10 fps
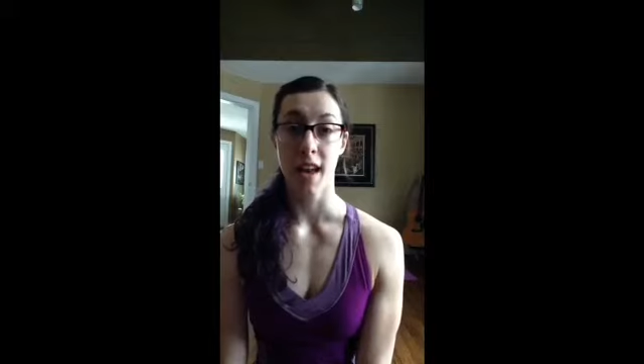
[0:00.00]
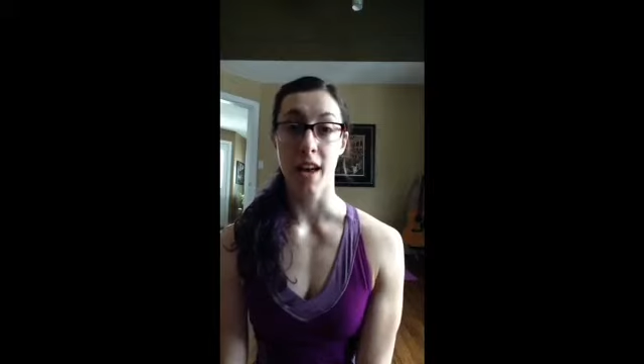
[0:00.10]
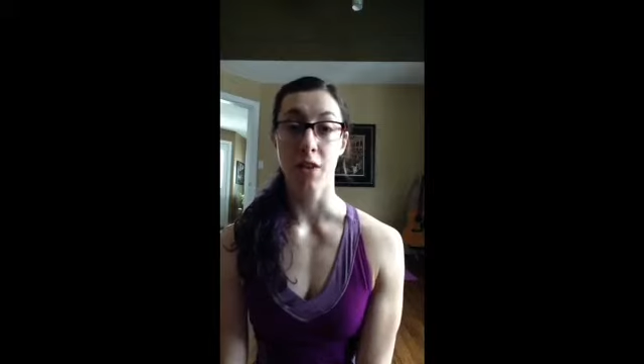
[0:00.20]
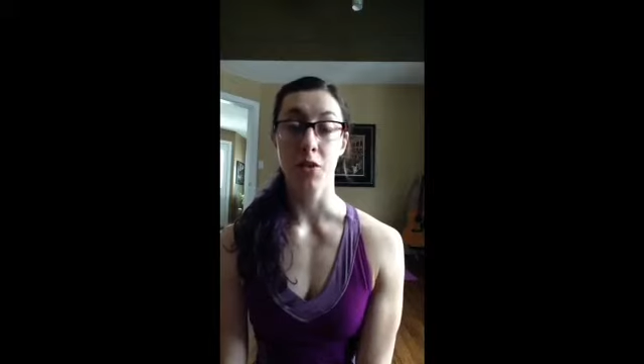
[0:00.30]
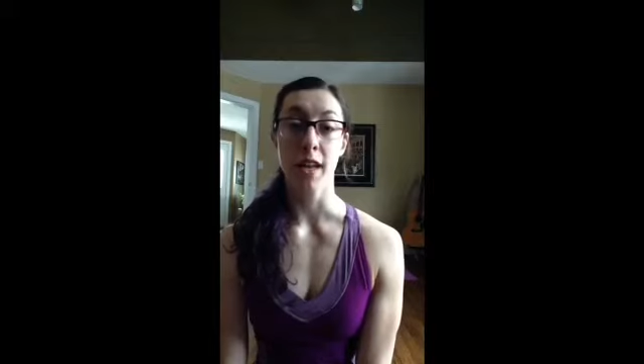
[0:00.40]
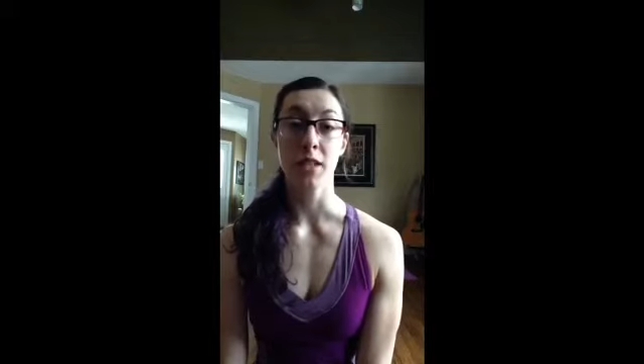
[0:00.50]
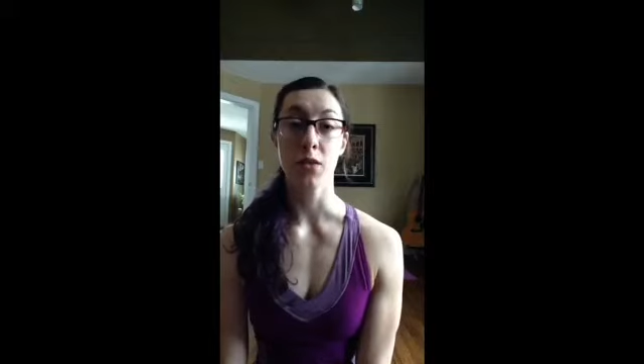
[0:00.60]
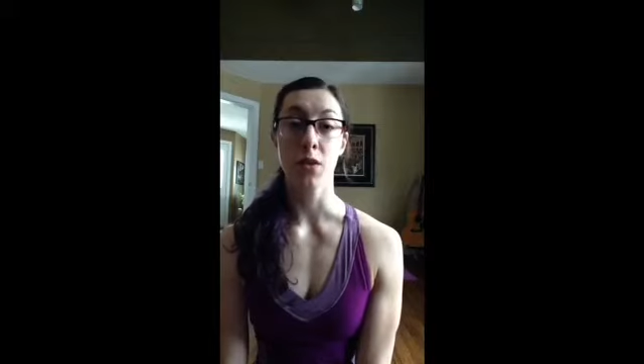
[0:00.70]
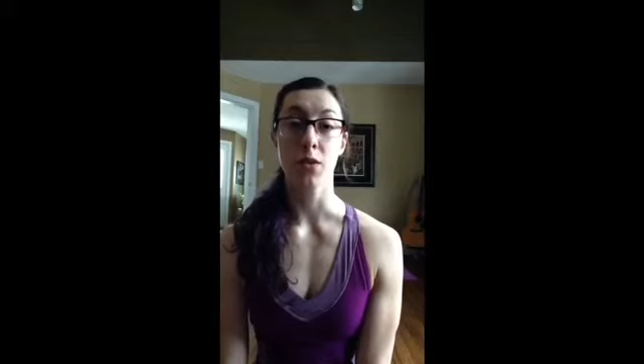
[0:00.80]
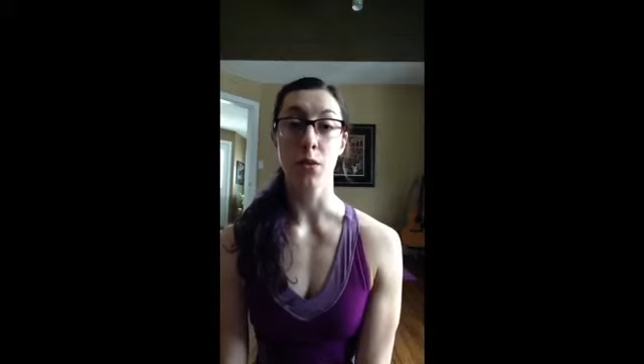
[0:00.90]
and
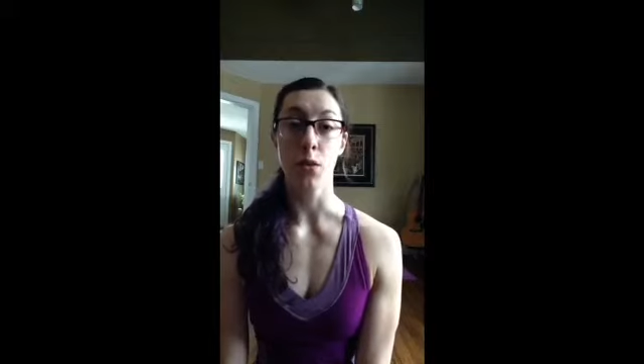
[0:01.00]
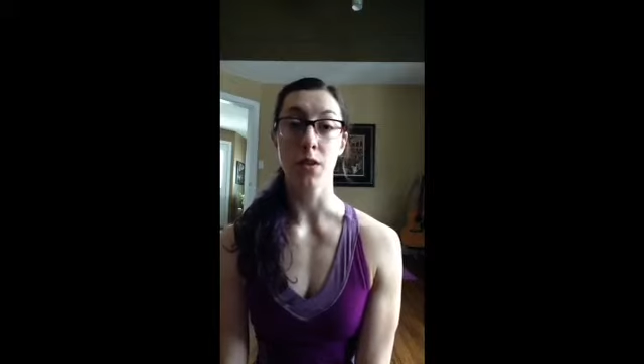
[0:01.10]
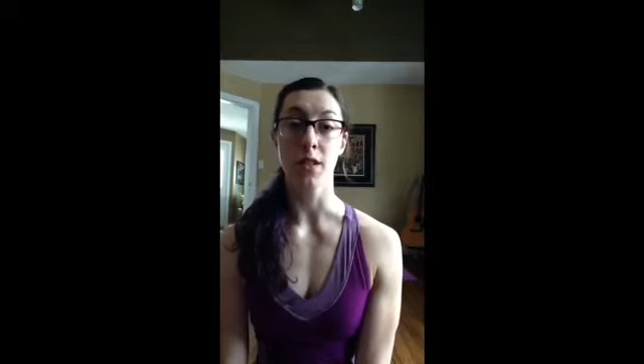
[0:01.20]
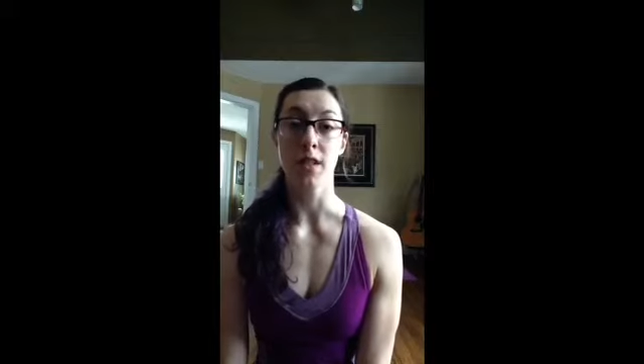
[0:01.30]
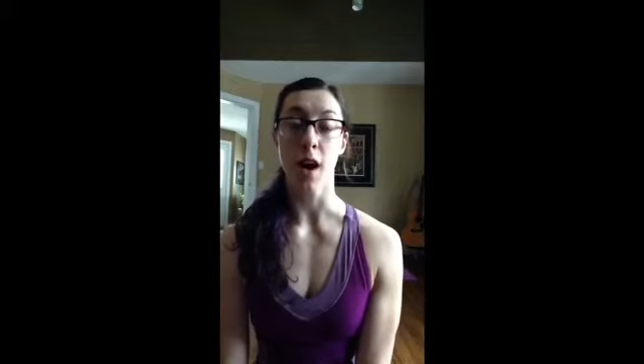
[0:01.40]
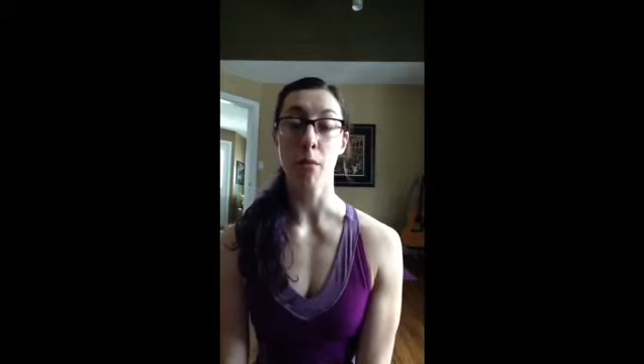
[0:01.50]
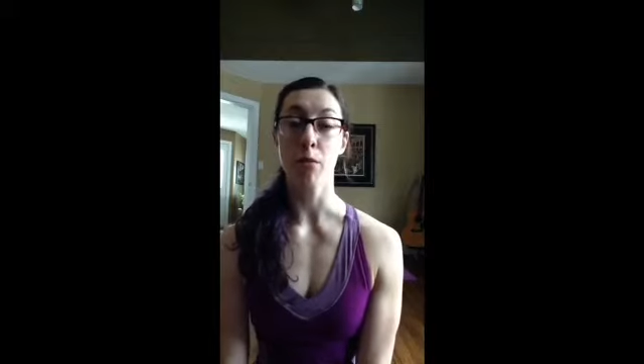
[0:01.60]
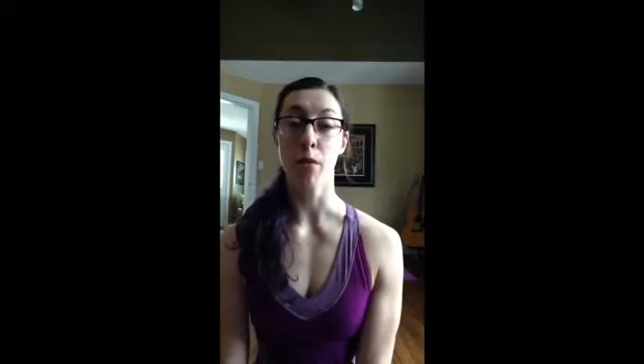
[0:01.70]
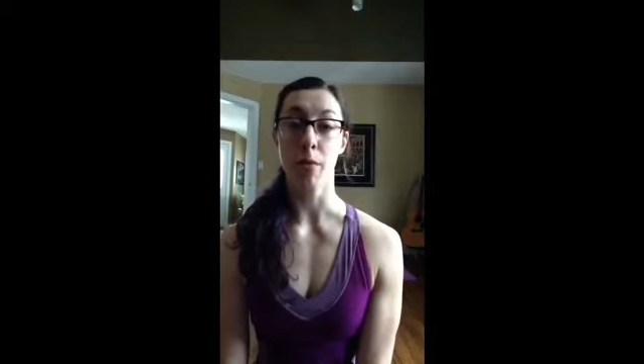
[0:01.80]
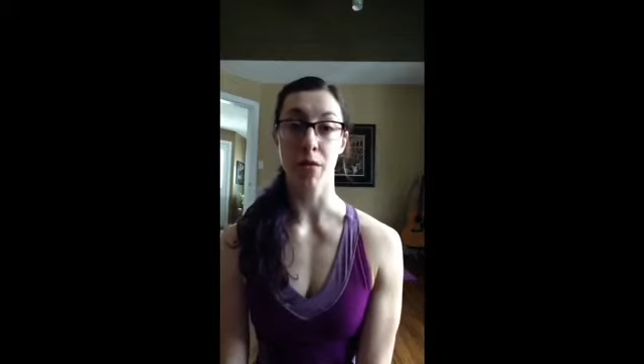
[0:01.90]
transfers forces up
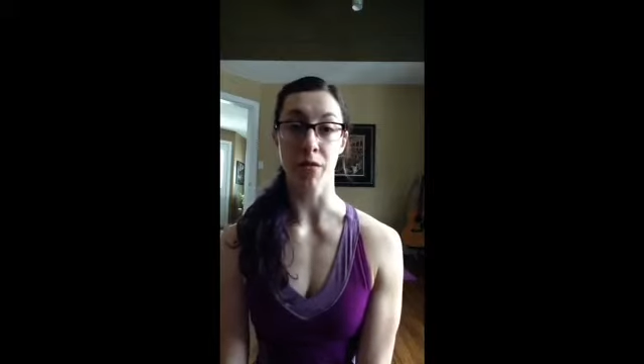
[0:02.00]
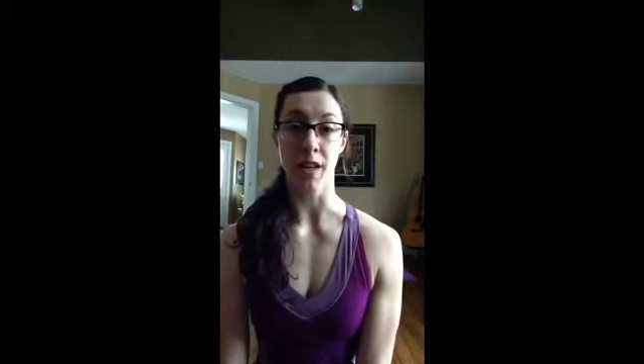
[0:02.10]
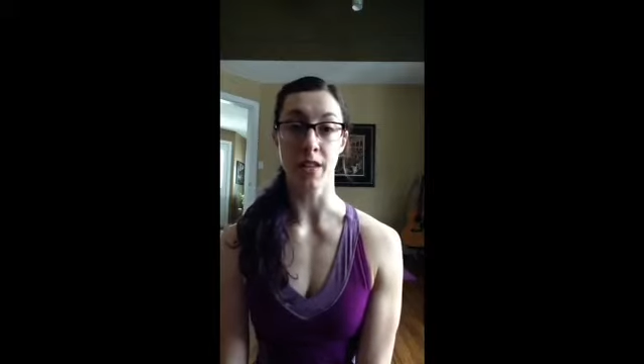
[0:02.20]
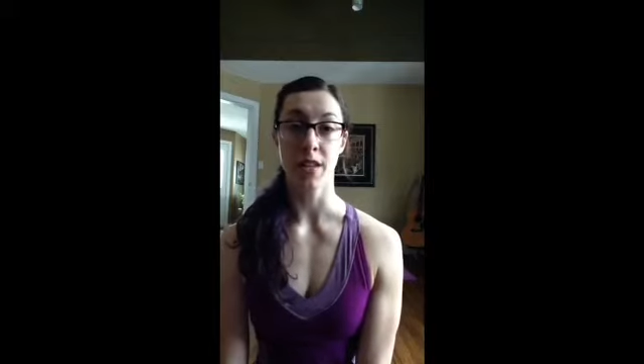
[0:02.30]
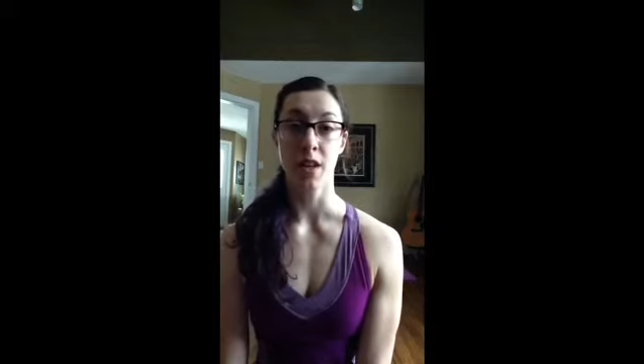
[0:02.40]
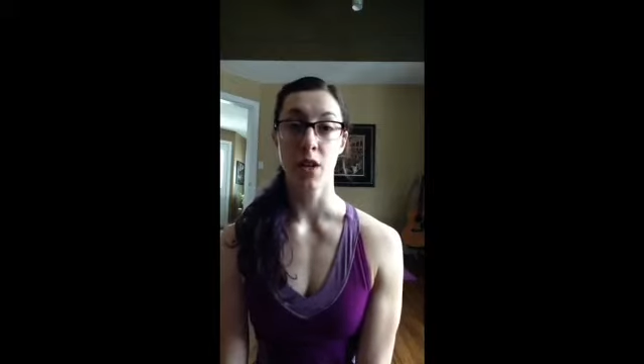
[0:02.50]
from the feet